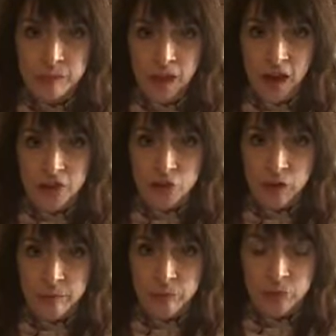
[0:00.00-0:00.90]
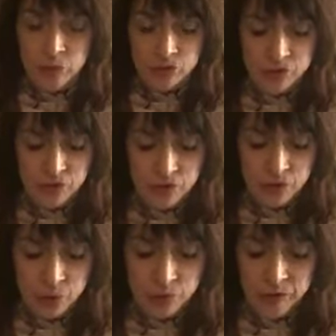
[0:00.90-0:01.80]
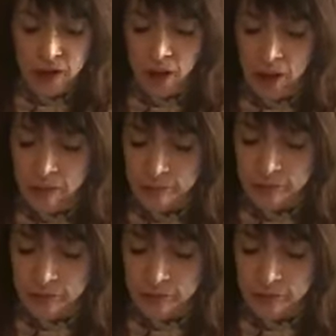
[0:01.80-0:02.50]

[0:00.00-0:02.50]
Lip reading: I trembled with alarm,